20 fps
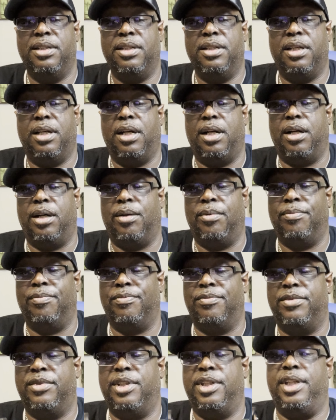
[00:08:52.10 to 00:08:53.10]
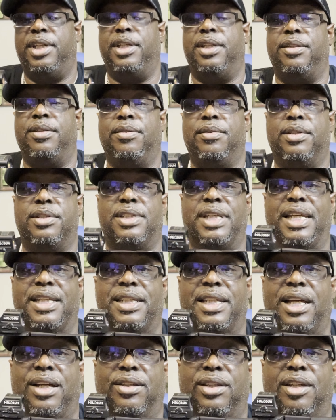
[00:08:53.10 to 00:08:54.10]
The
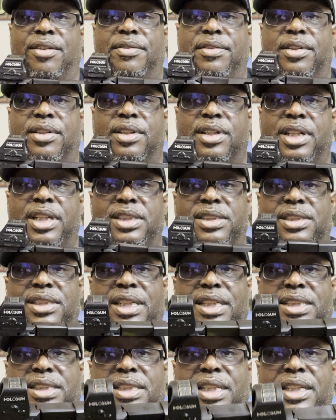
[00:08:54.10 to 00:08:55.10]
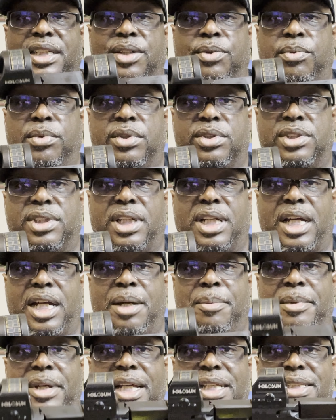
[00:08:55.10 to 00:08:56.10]
takedown lever is an extended Wilson
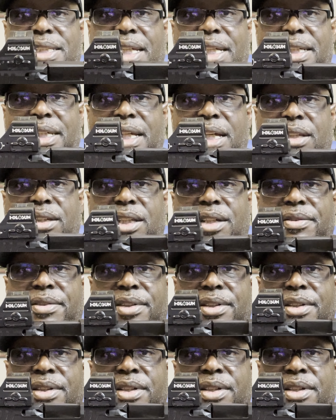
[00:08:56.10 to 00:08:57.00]
Combat takedown lever.